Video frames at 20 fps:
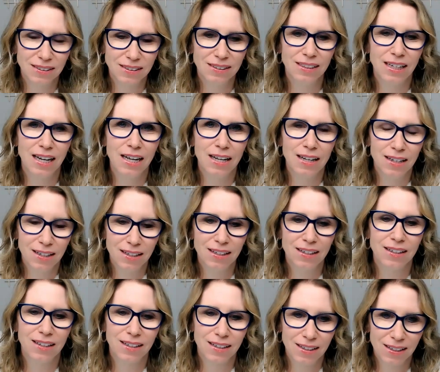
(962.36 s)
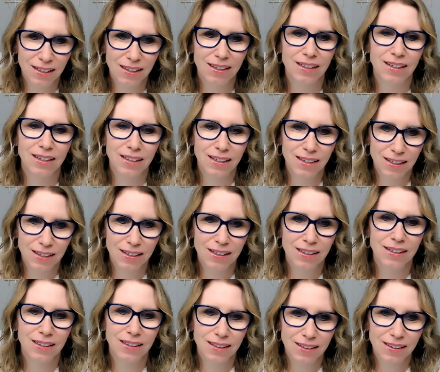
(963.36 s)
We've got to like love our food and our
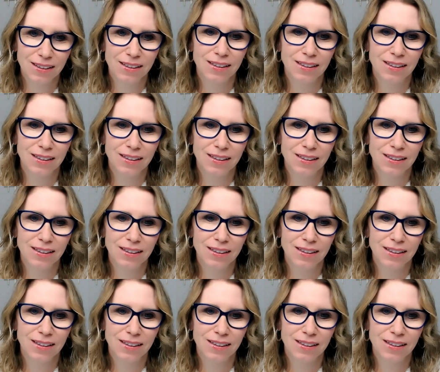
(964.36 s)
and our